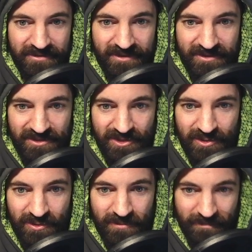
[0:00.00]
these
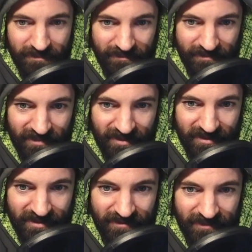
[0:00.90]
two
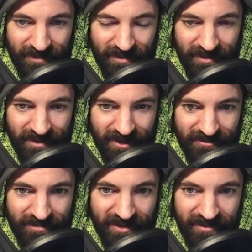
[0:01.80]

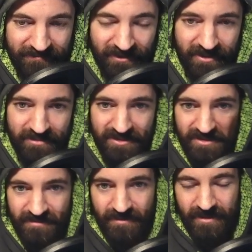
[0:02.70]
hydroponic
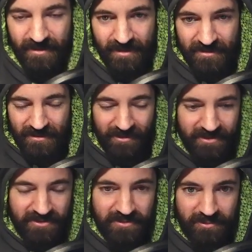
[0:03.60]
farms, into
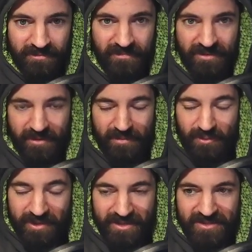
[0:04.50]

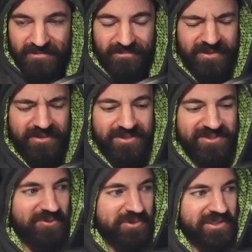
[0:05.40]
thimblereeds.
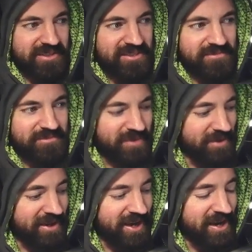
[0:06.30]

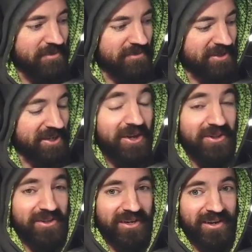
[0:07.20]
Man, I am
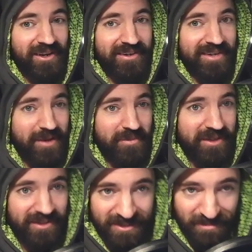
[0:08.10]
killing it on
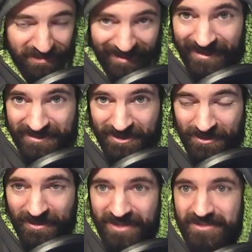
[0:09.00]
naming these plants
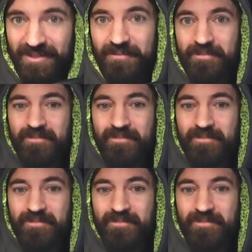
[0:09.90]
correctly.